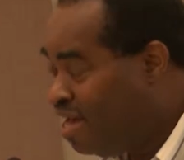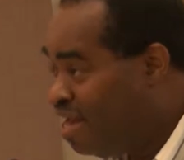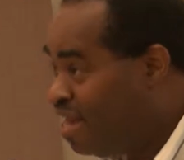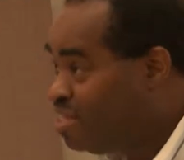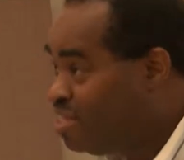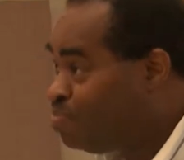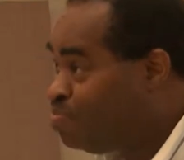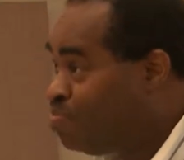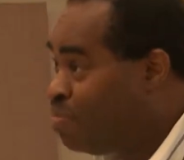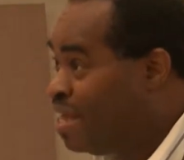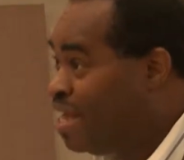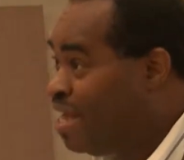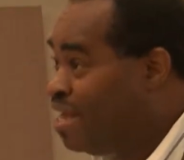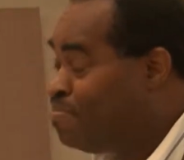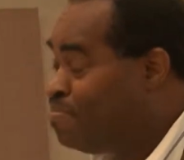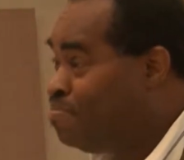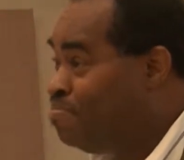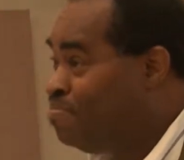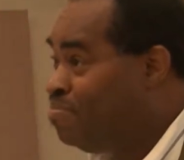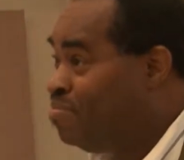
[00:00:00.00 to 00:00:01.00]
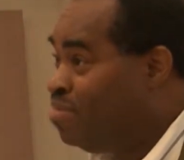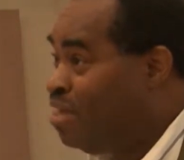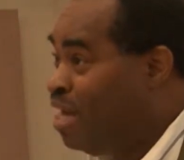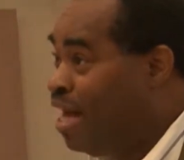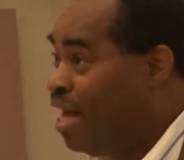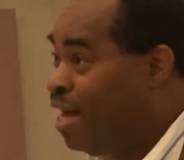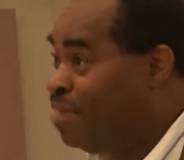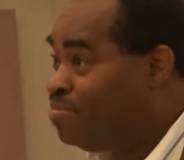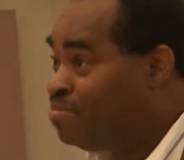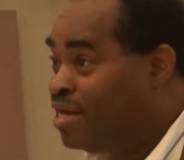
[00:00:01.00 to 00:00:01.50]
Let's bring it
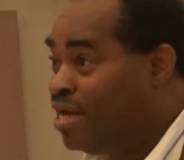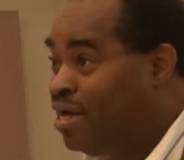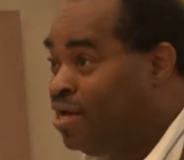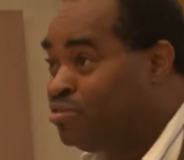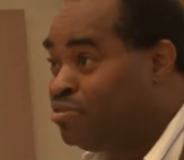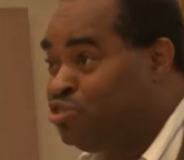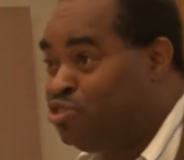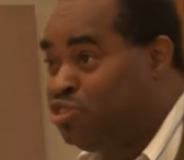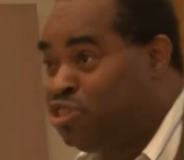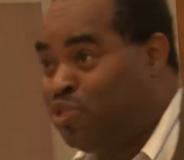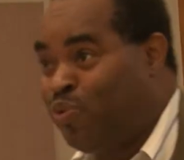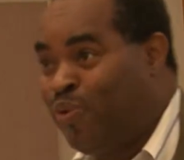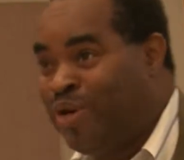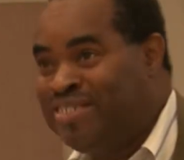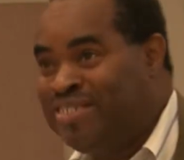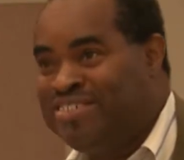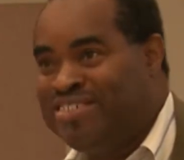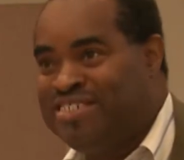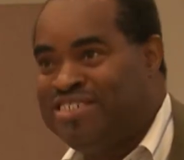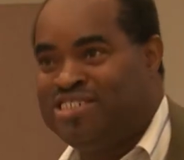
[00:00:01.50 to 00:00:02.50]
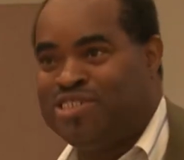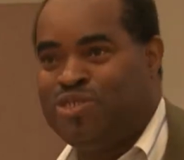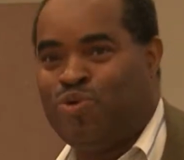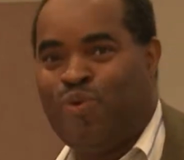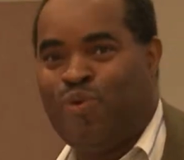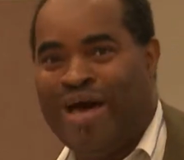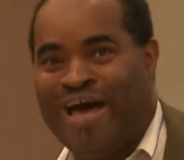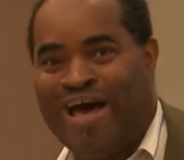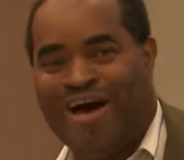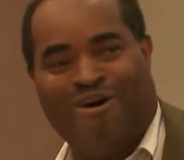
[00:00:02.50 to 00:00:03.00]
up now to
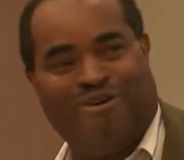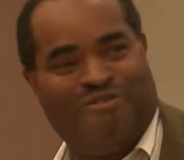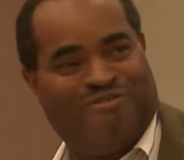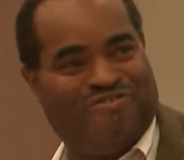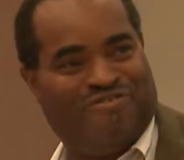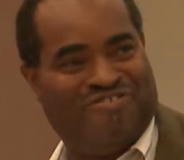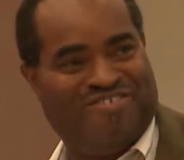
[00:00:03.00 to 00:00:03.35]
2012,